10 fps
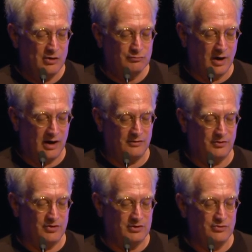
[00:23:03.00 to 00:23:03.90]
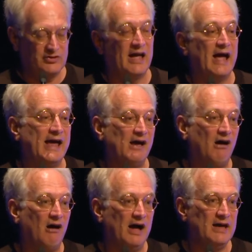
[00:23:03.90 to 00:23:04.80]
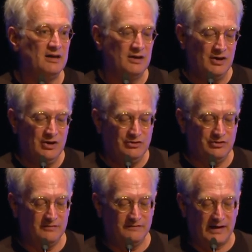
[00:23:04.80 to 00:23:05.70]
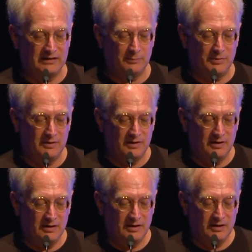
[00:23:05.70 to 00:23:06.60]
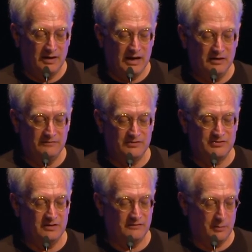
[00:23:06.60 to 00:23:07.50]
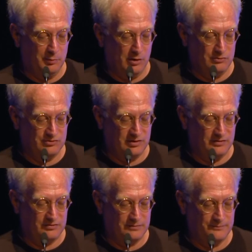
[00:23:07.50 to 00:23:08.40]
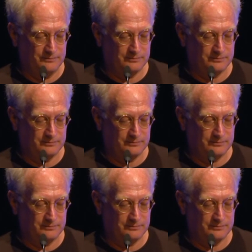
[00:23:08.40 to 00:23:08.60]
rather than using AI to develop innovative approaches.